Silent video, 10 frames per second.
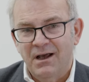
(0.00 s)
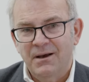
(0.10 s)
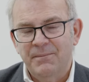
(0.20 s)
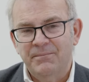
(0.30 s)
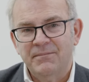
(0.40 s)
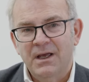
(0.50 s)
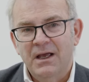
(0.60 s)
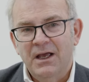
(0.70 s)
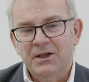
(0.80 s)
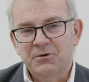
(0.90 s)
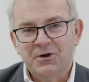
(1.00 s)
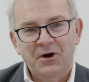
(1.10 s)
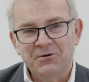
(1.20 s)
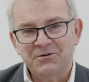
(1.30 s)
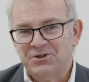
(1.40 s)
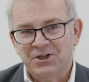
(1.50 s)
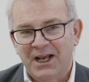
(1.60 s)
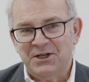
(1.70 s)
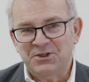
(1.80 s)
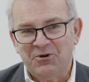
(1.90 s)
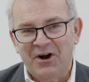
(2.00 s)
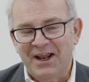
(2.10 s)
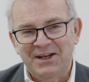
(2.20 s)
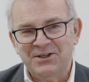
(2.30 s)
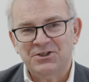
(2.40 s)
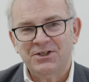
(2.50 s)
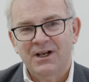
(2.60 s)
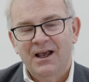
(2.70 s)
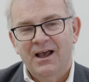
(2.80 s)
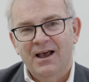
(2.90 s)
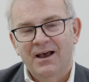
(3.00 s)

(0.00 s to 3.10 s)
You can't change your age,